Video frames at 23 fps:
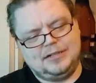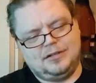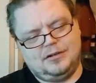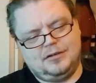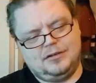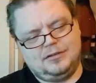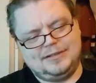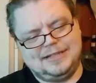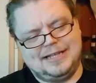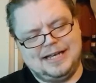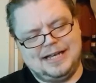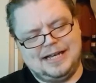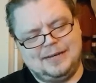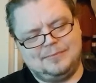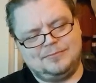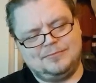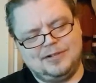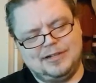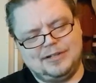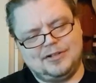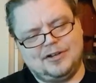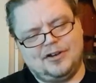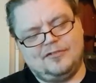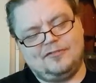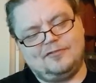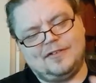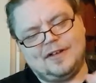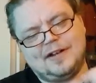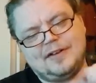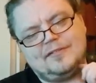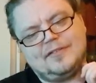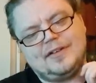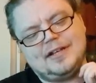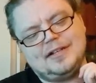not. Yeah, I'm really not a
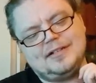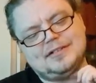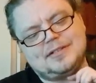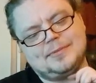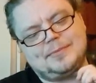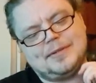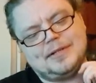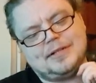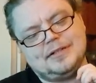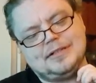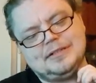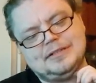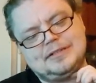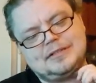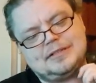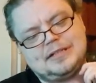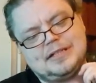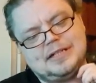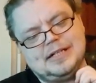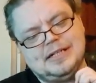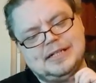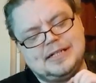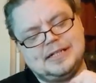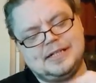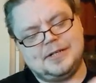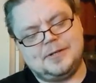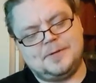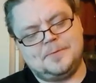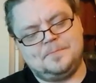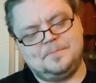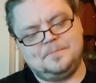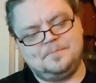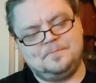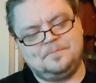fan of it, to be honest.
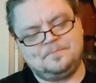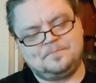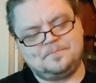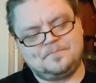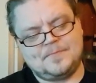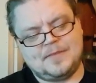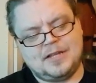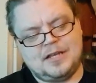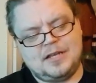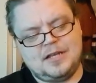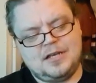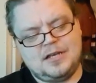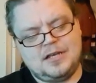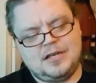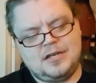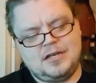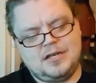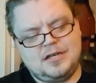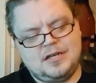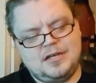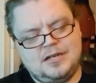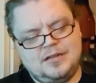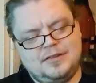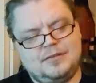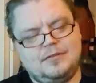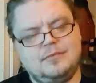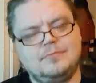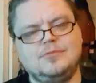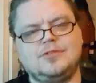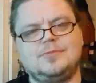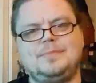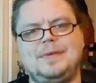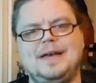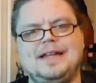There are
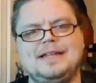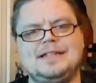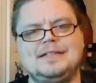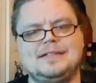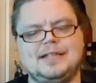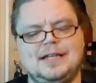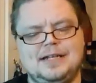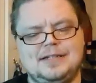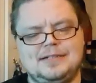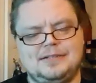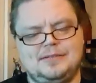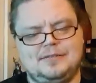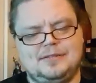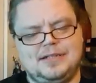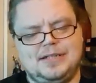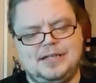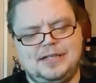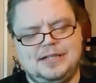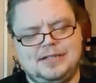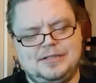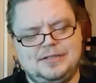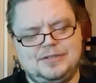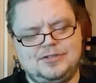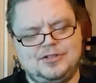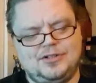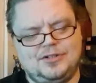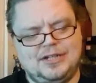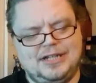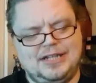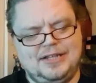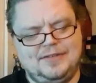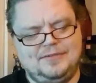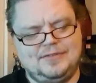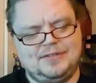much better designs out there. John
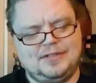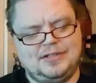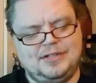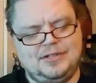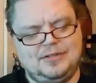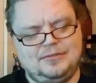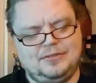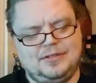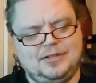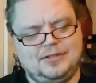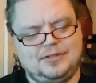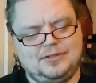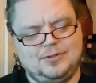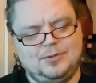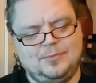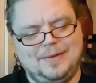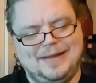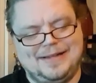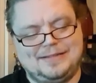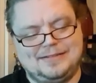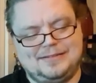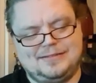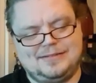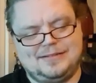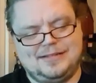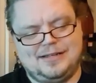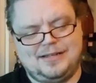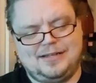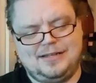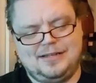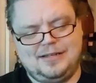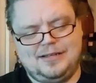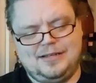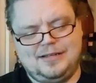Eves, you can do better,
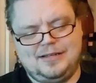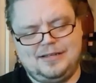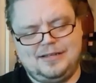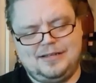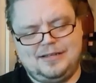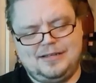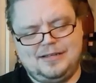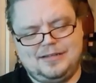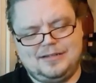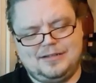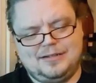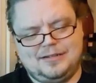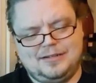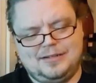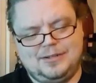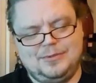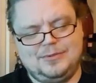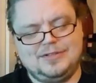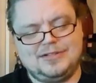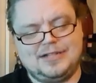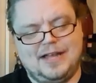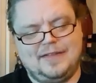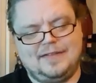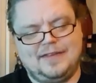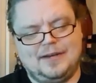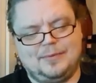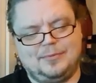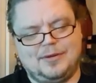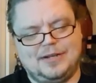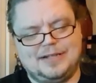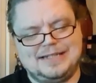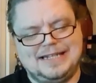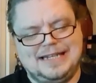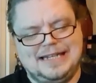sir. You know, you designed the
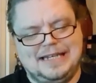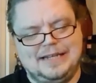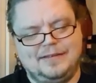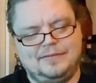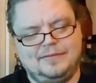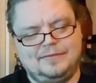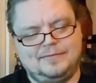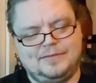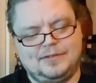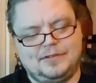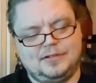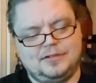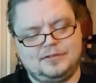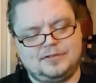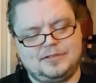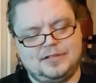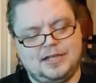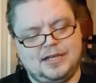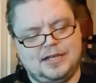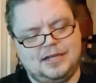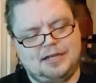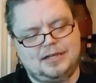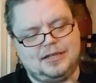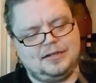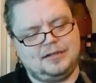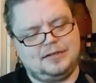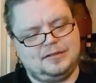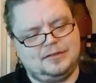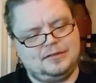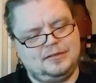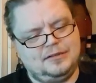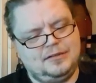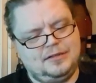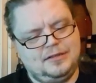Enterprise E, for God's sake, you
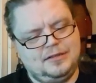know.